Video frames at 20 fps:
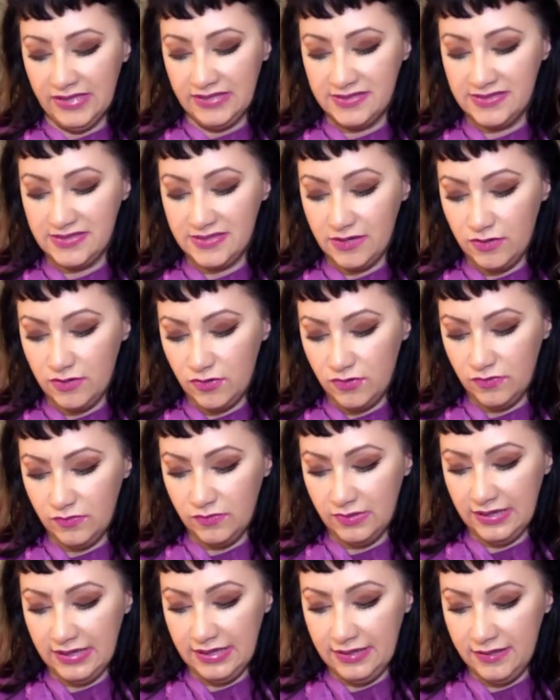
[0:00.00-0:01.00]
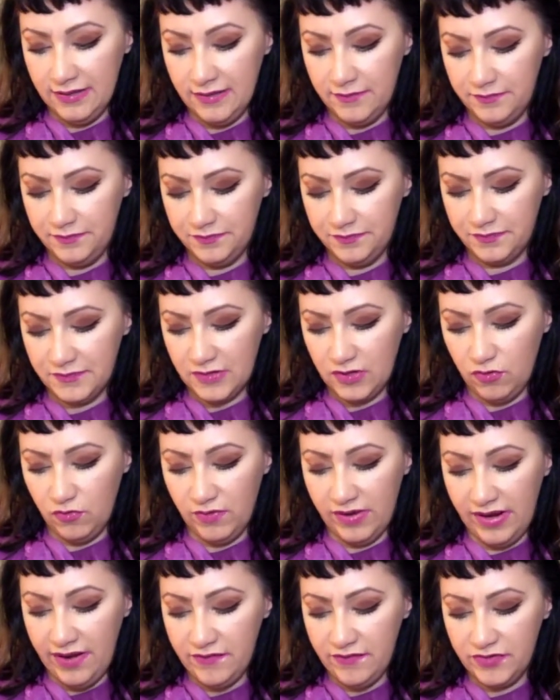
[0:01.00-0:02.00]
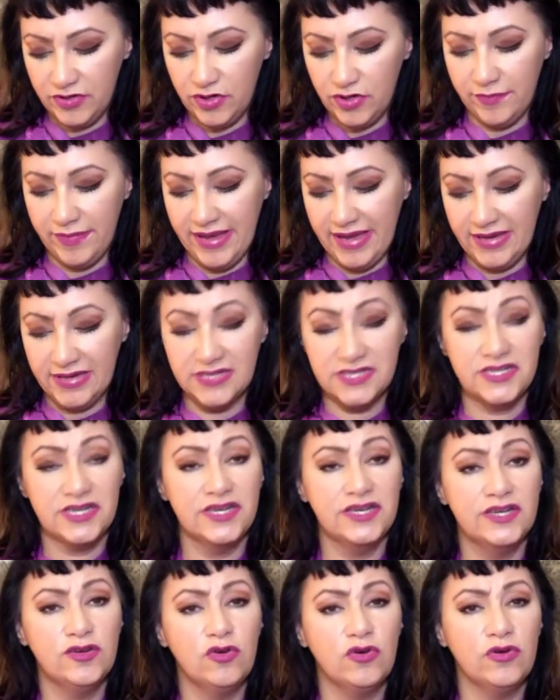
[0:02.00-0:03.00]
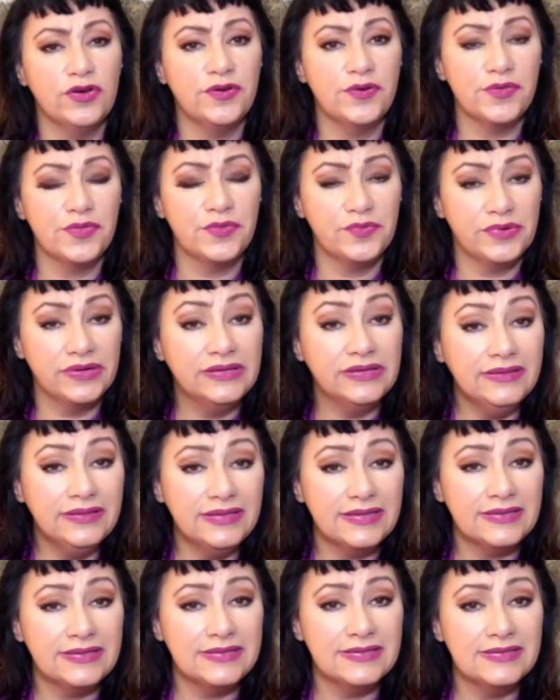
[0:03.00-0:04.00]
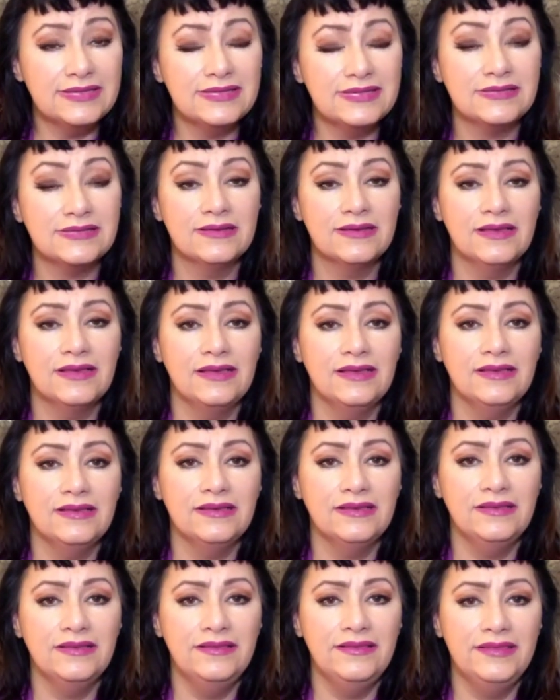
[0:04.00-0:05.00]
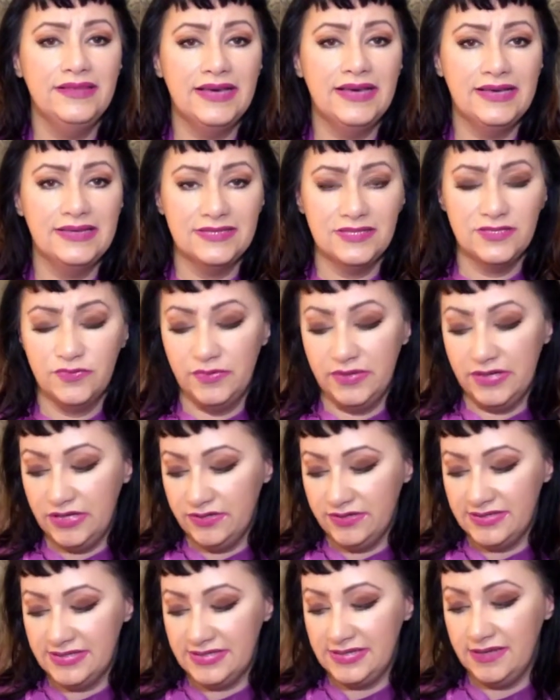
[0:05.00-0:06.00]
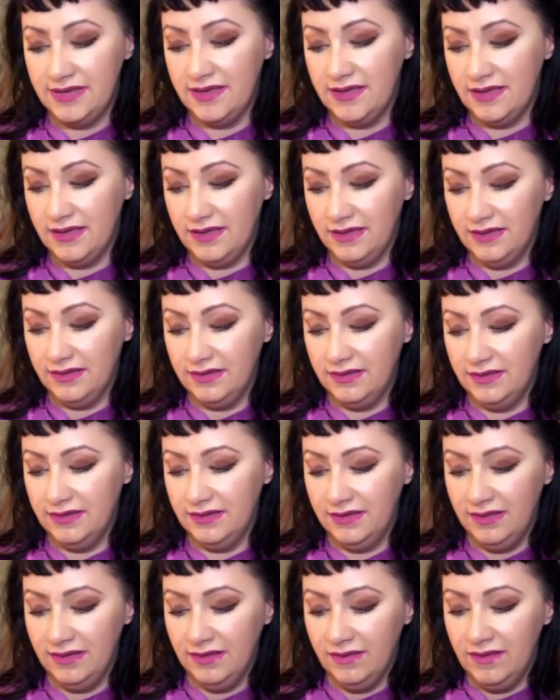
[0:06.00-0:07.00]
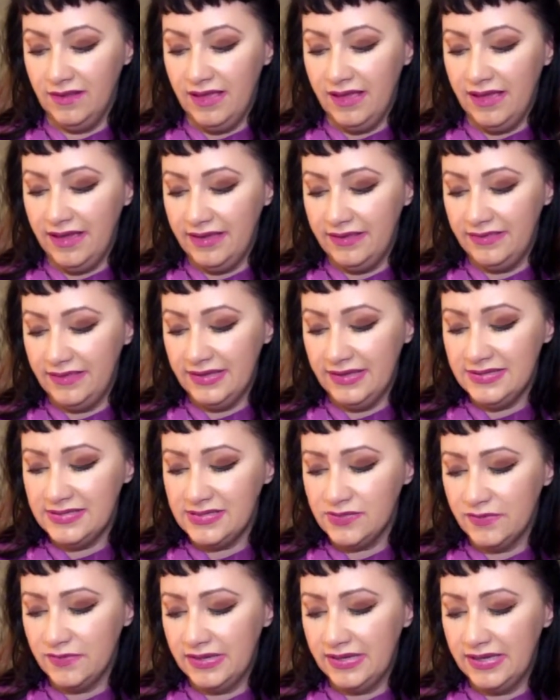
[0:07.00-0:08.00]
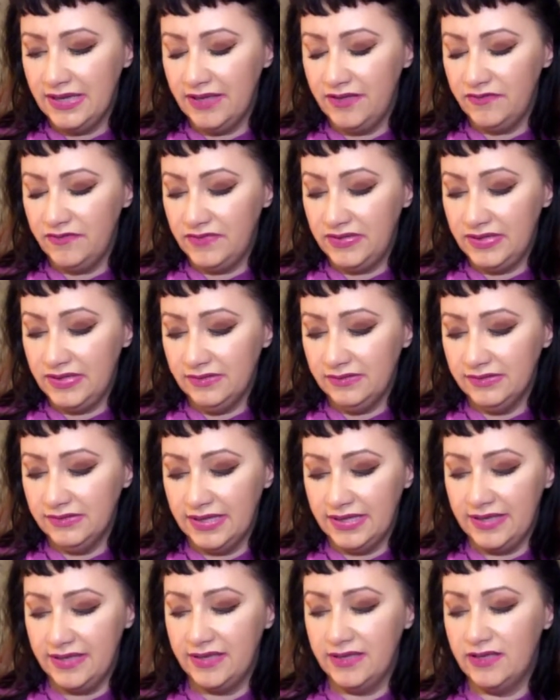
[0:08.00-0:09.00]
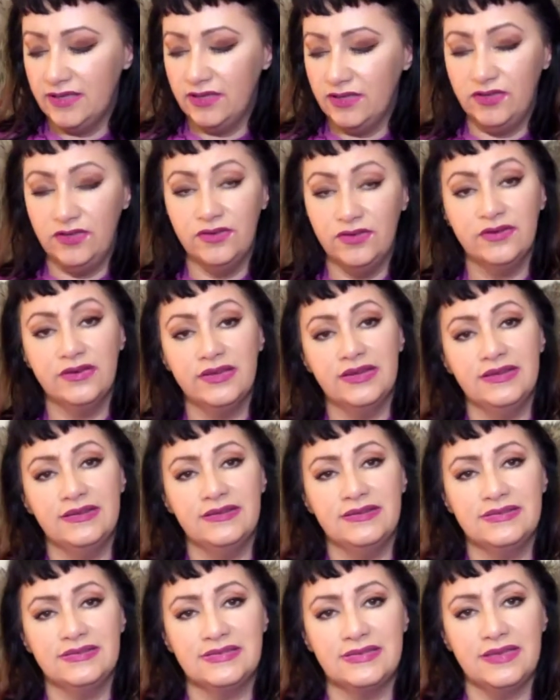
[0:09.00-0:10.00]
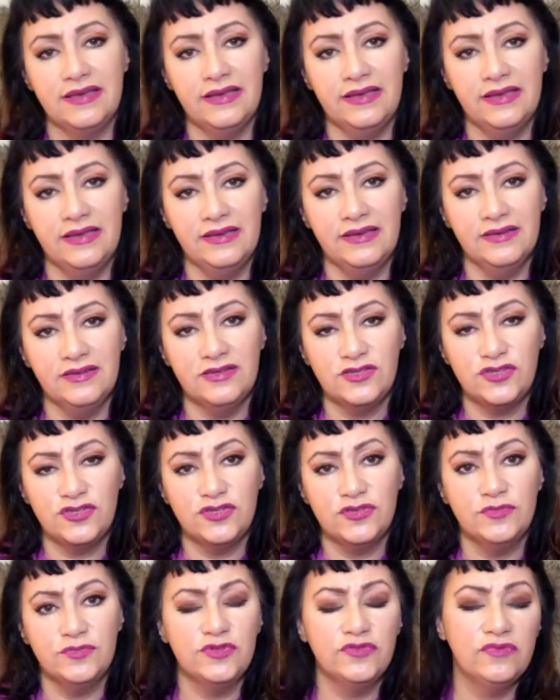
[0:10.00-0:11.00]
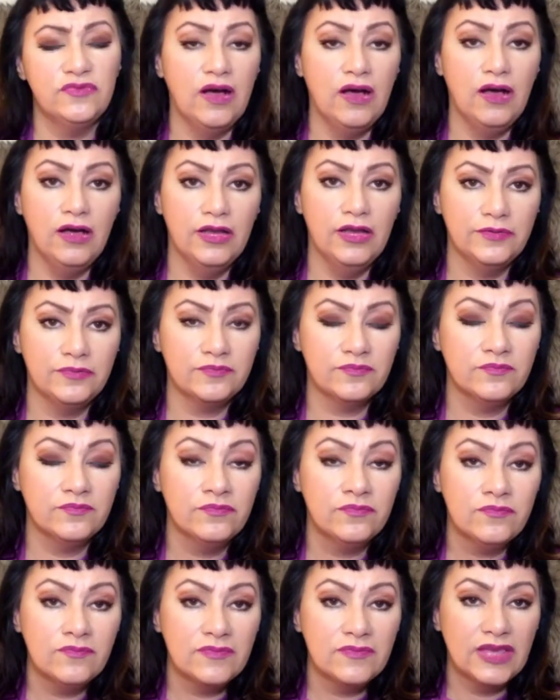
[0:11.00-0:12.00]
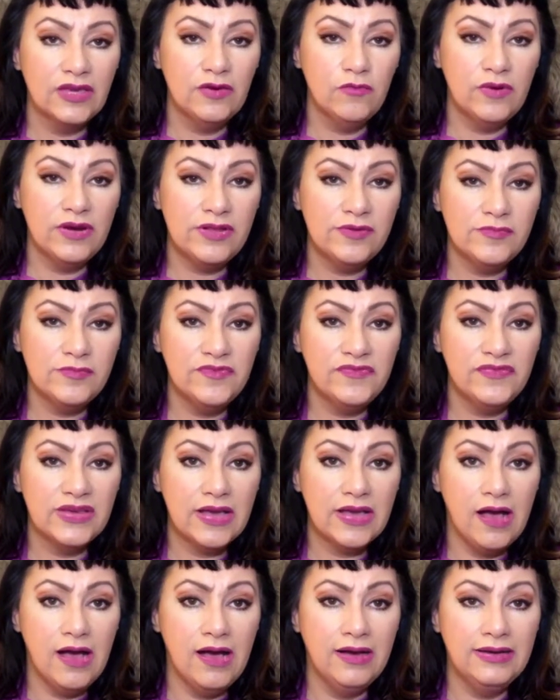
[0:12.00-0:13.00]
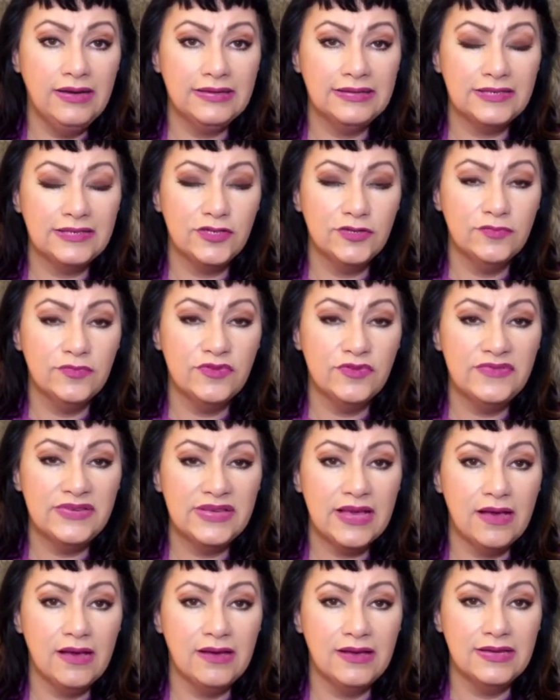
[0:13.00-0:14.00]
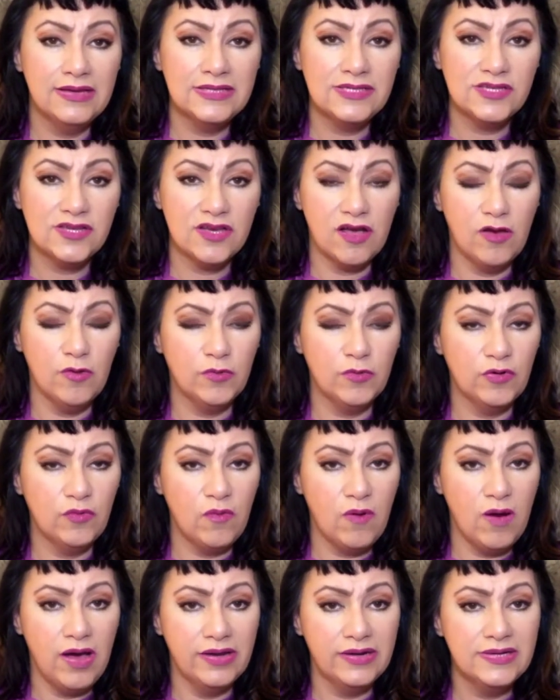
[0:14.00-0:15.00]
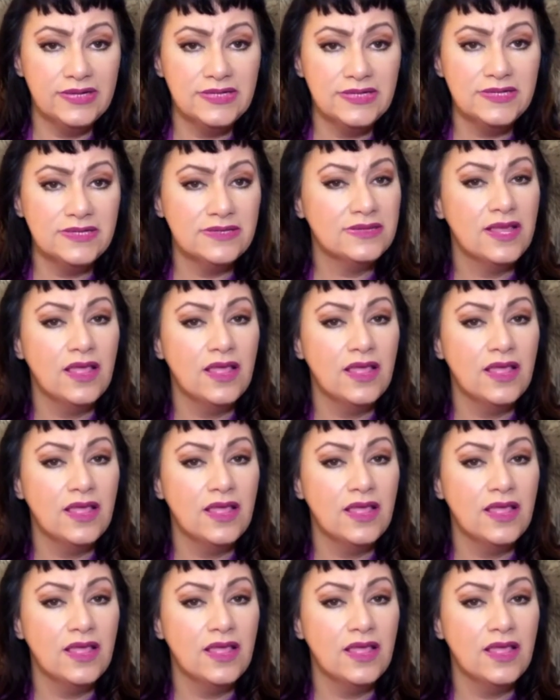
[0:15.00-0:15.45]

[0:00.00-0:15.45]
So whatever your passion or your thrill is, that's what you're seeking. And that's why I feel like you're going to decide to move on. And what are you moving on? You're moving on to calmer waters,